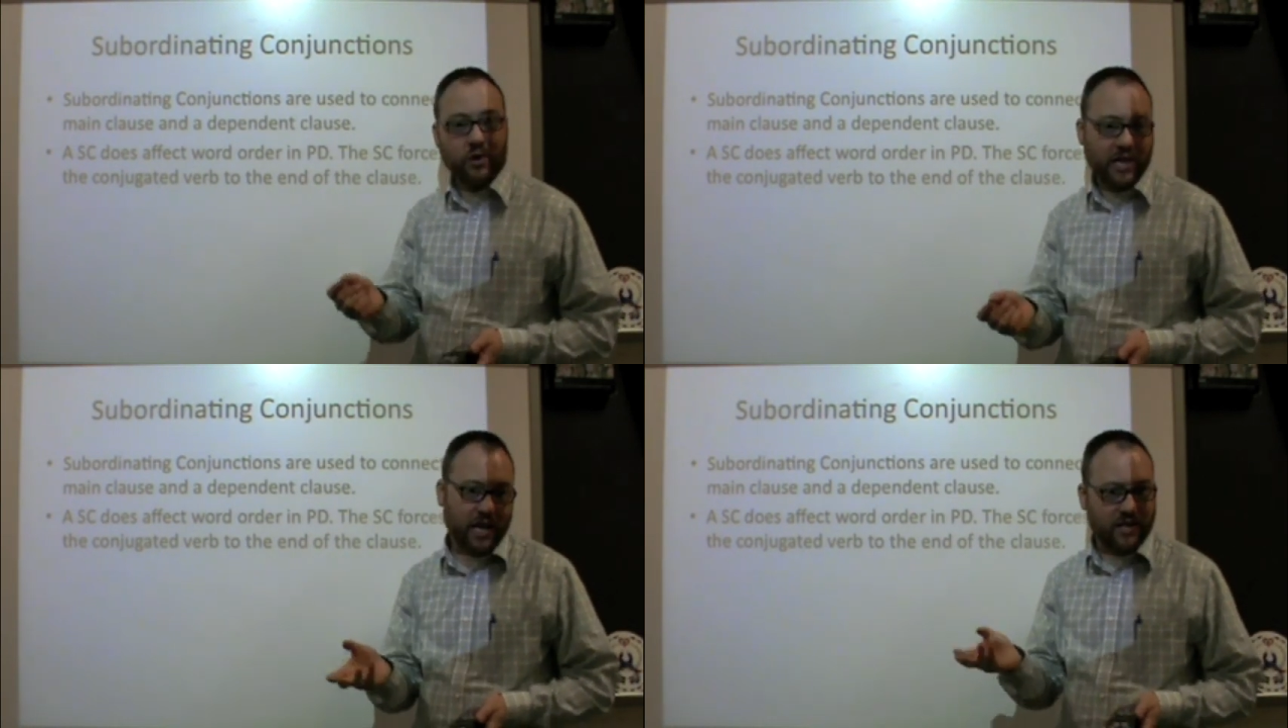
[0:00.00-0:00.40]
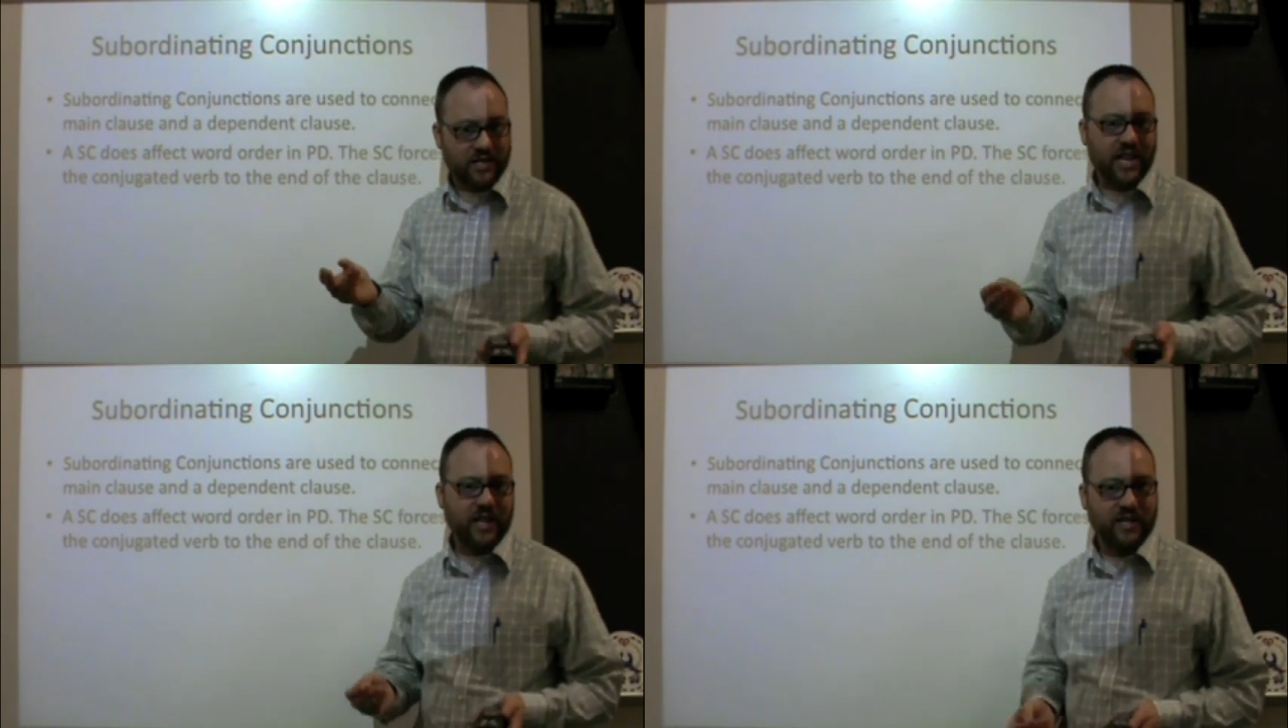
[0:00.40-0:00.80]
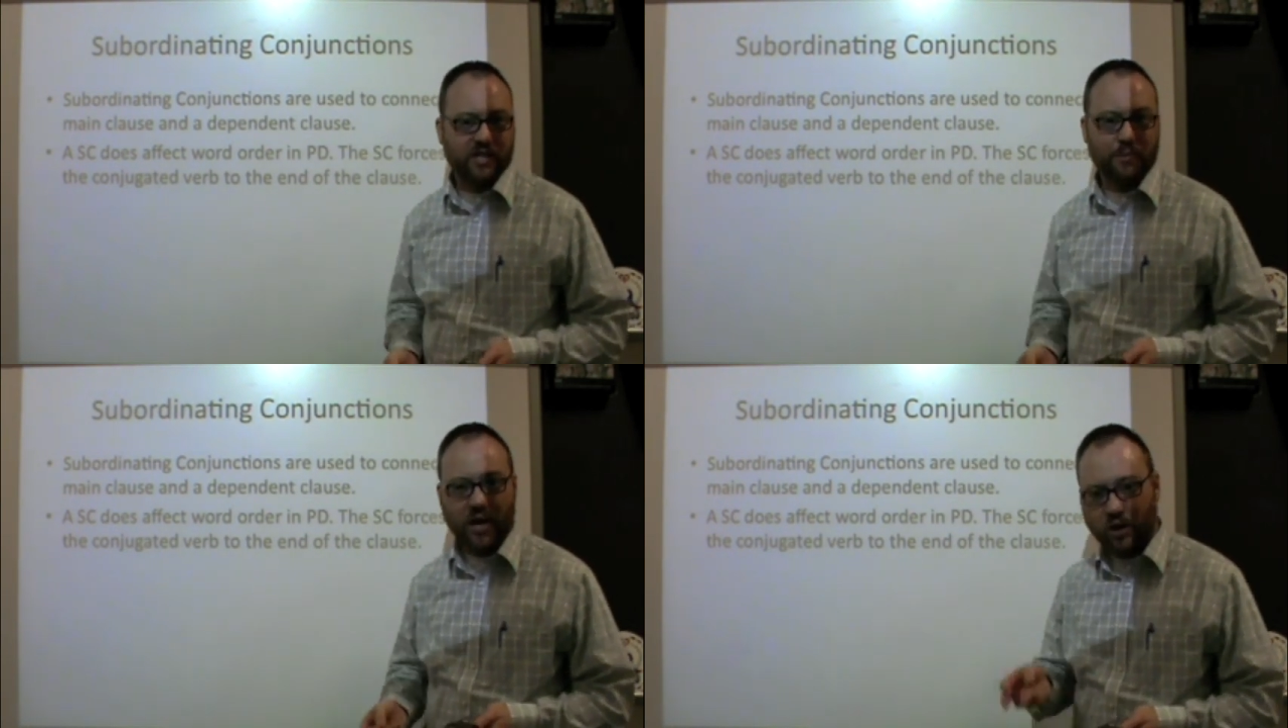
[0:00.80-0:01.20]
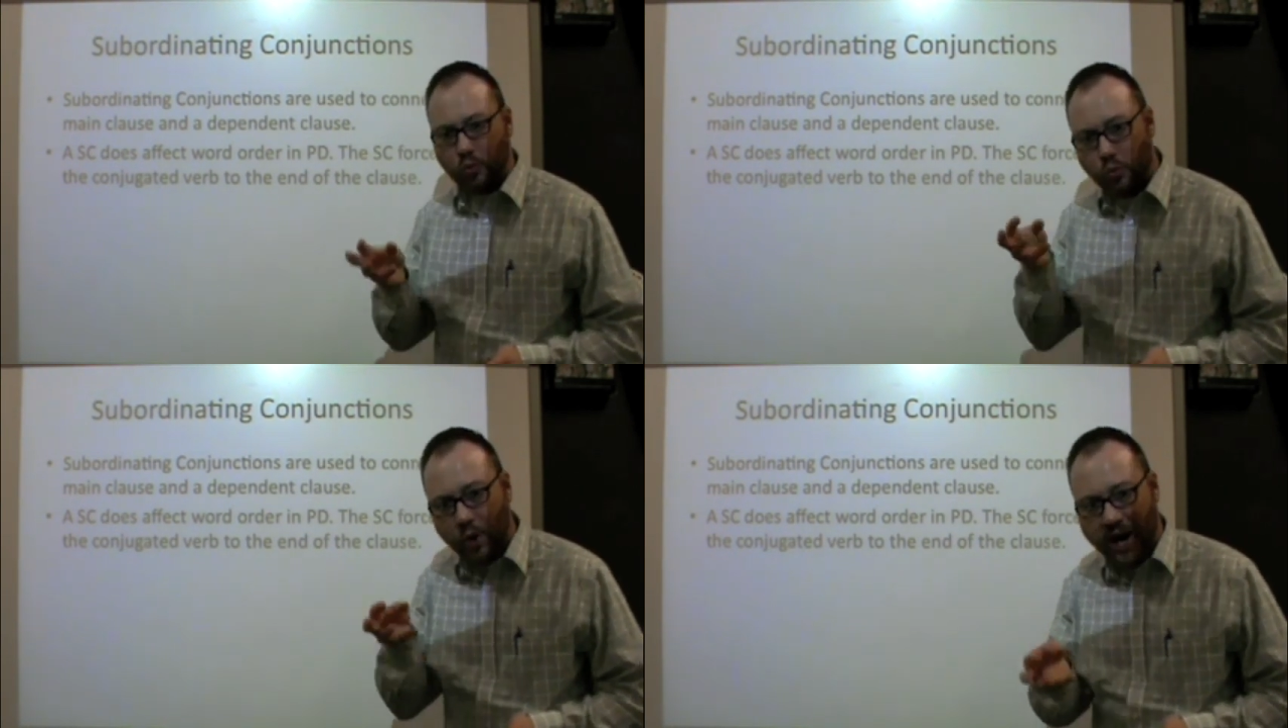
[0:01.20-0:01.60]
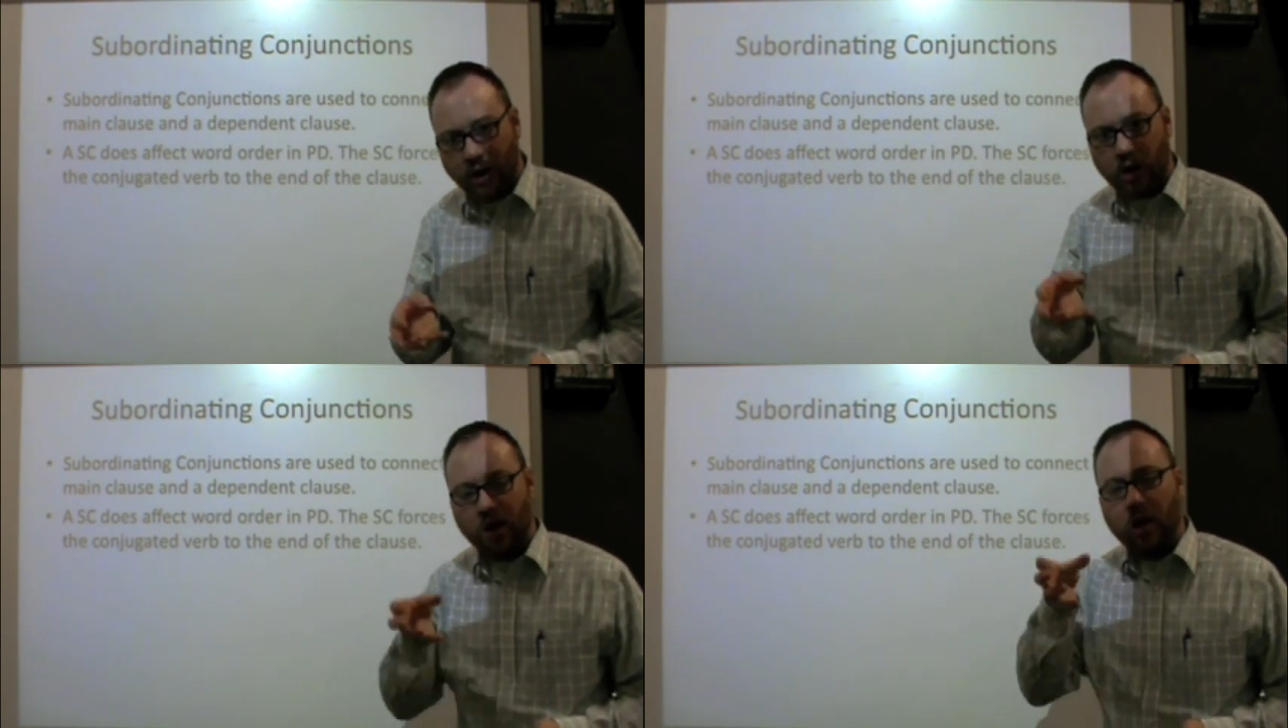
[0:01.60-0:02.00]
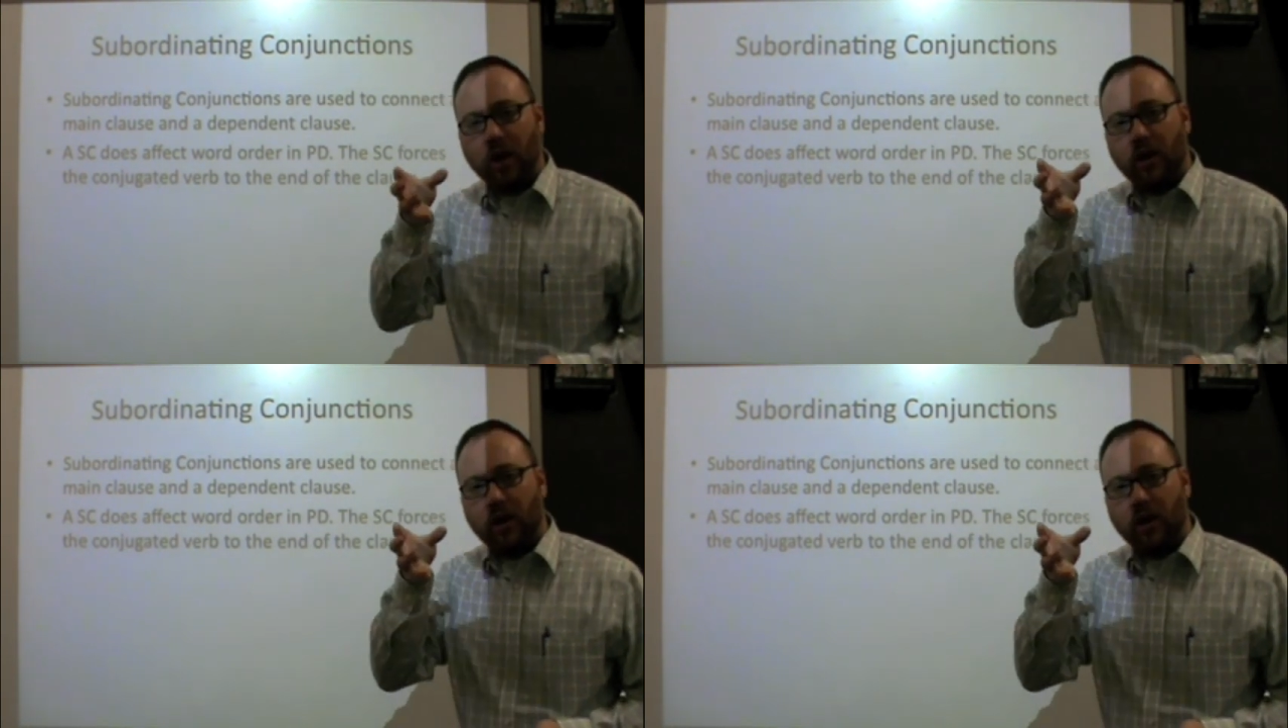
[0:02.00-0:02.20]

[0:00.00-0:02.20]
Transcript: or the end of the sentence, depending on where